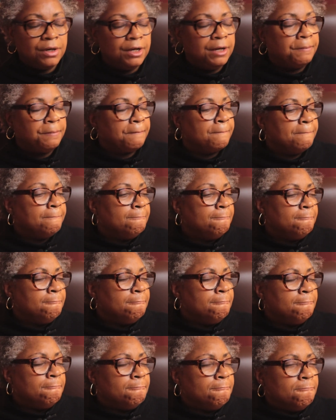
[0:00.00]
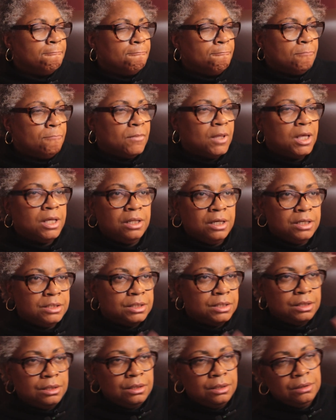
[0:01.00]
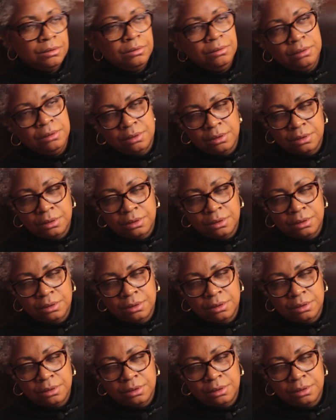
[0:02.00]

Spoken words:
right? And that's in